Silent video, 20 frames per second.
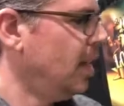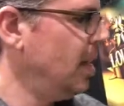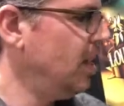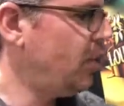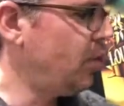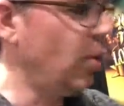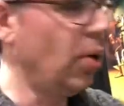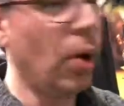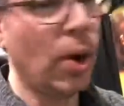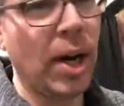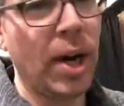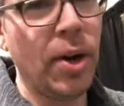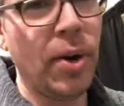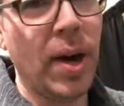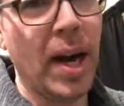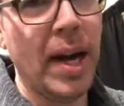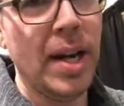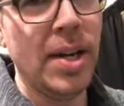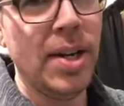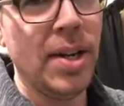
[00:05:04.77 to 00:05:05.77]
into an organ
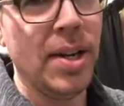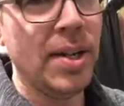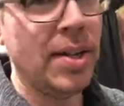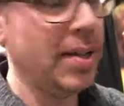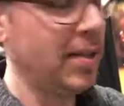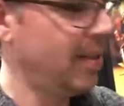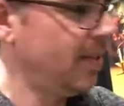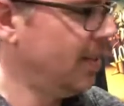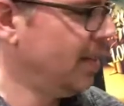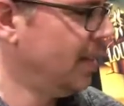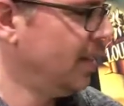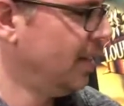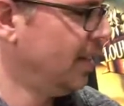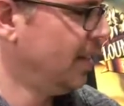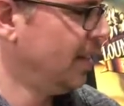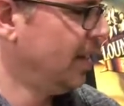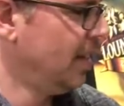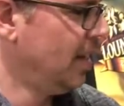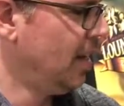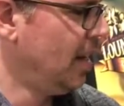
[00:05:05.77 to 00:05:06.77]
grinder,
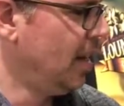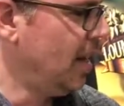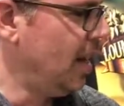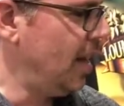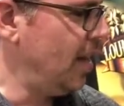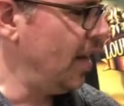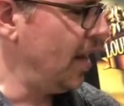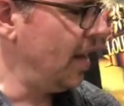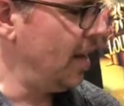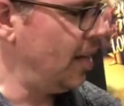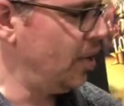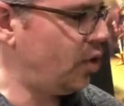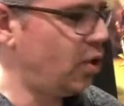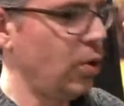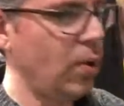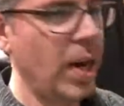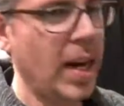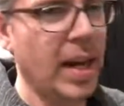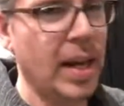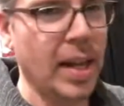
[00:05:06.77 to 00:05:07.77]
and then
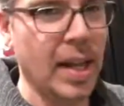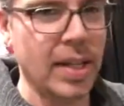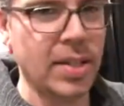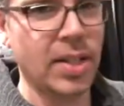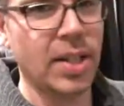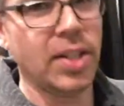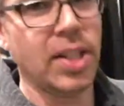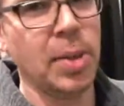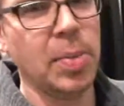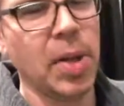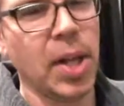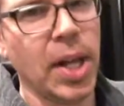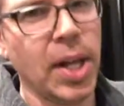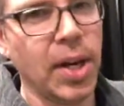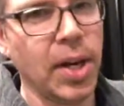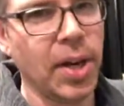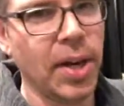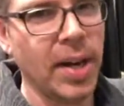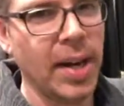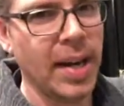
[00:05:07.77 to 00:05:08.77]
into a Leslie
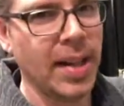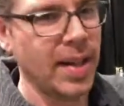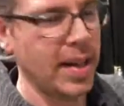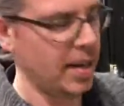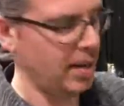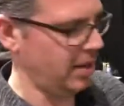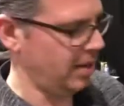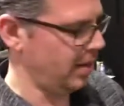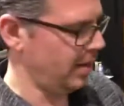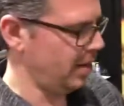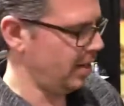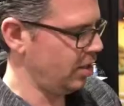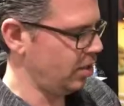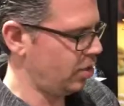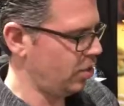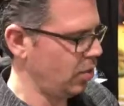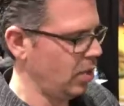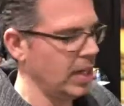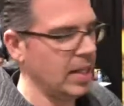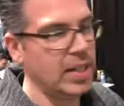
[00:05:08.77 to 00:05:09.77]
simulator, and then
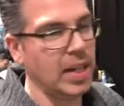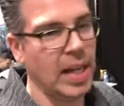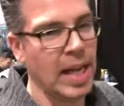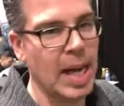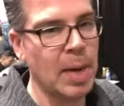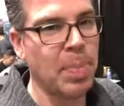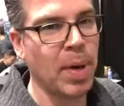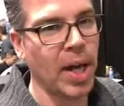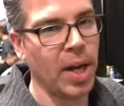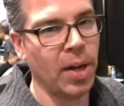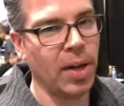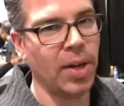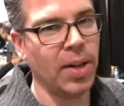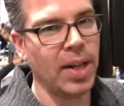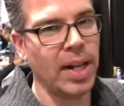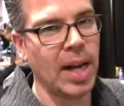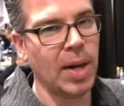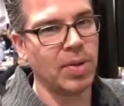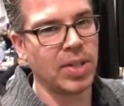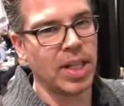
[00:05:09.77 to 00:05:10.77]
into a delay pedal,
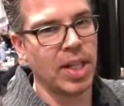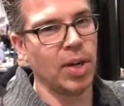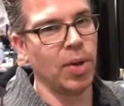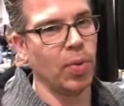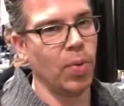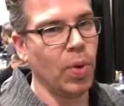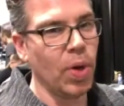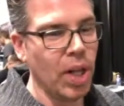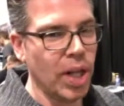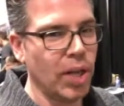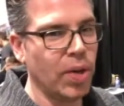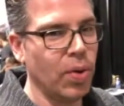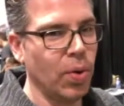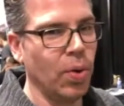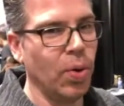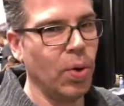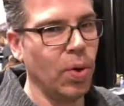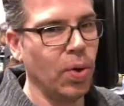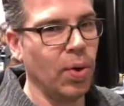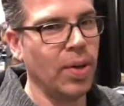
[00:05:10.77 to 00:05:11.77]
and I was getting a really
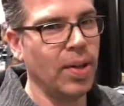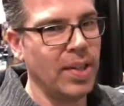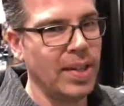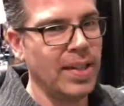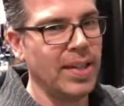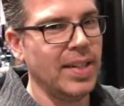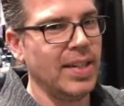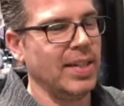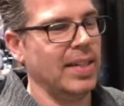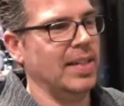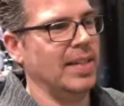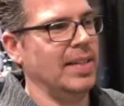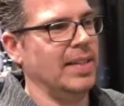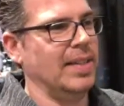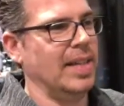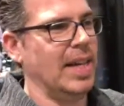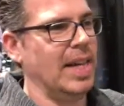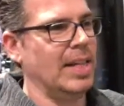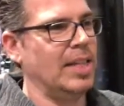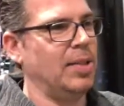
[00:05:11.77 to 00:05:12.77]
cool,
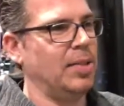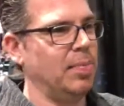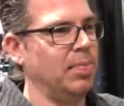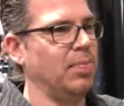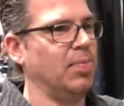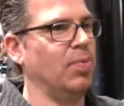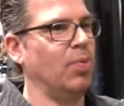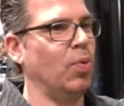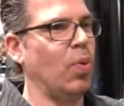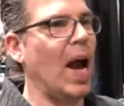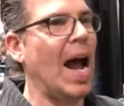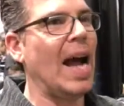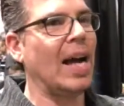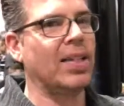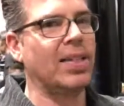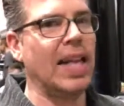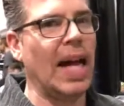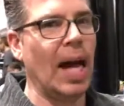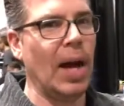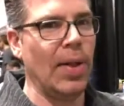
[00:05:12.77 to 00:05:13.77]
like,
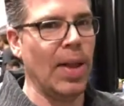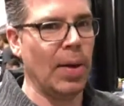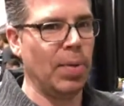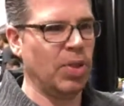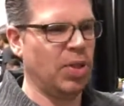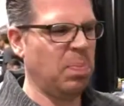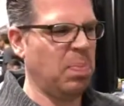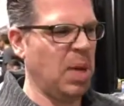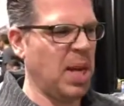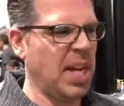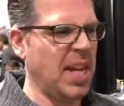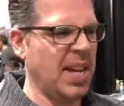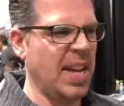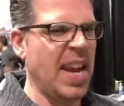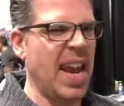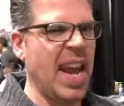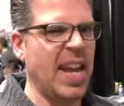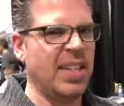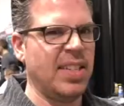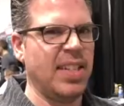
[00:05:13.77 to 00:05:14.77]
rock sound that was big and
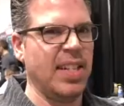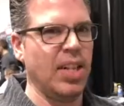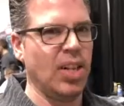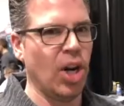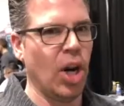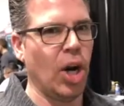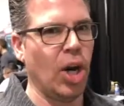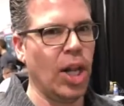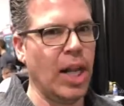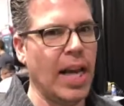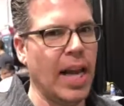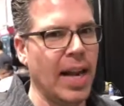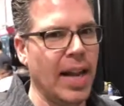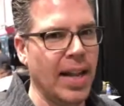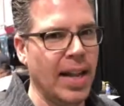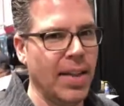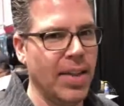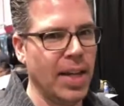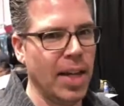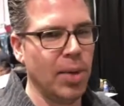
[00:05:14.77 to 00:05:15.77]
nasty and gnarly out
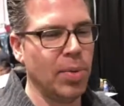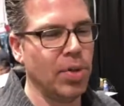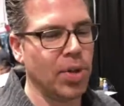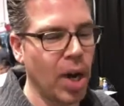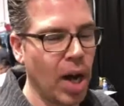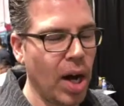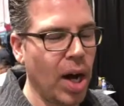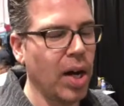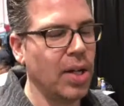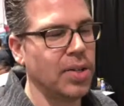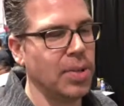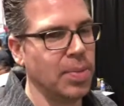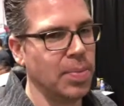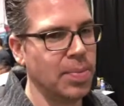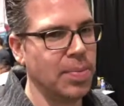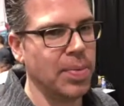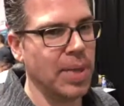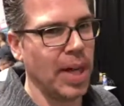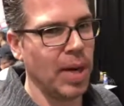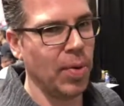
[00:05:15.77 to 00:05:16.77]
of that thing. It was awesome.
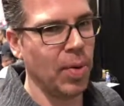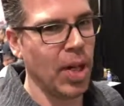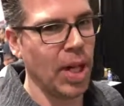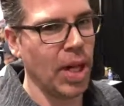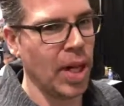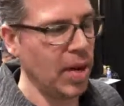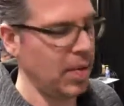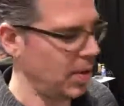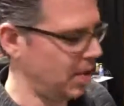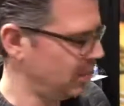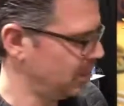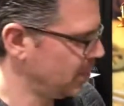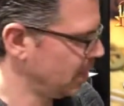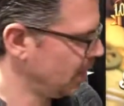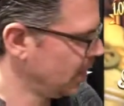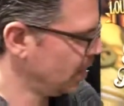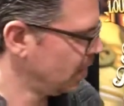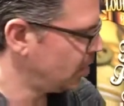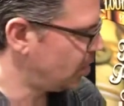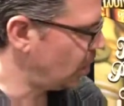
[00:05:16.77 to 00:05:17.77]
I really love
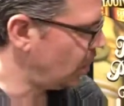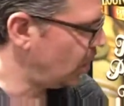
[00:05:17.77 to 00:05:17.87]
it.